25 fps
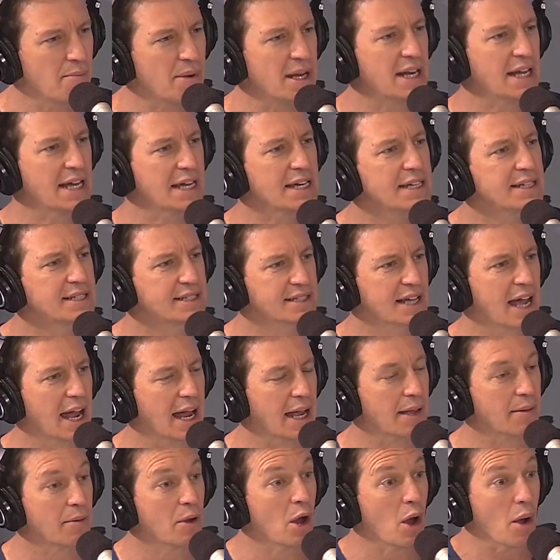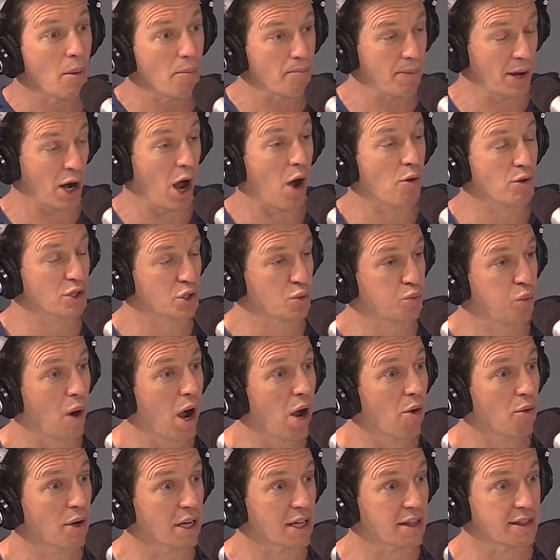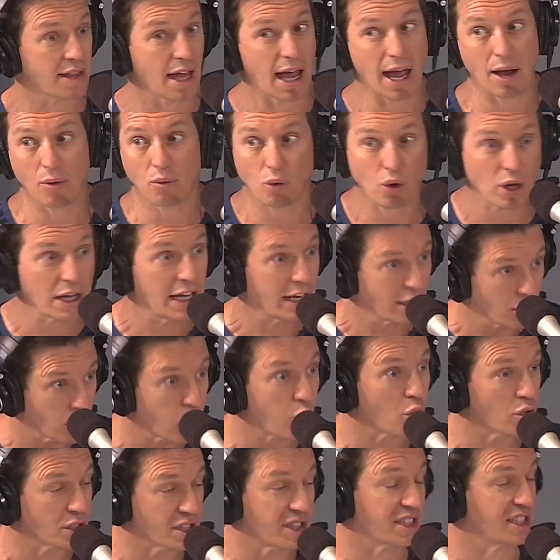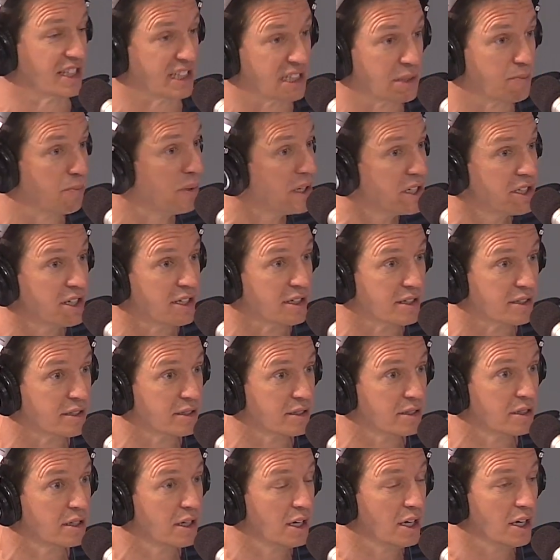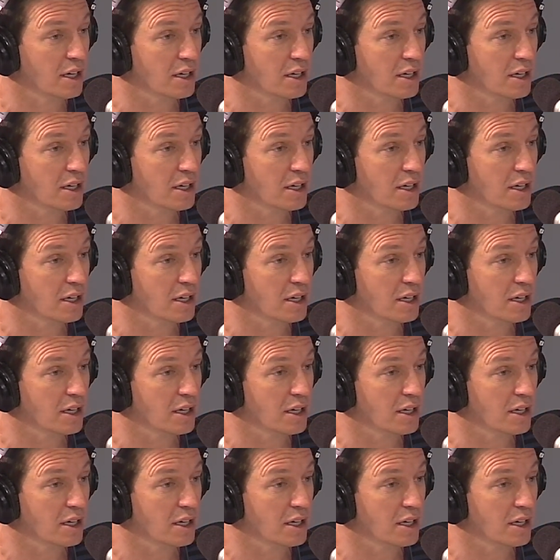But he's saying, but I was worried that, it looks suspicious.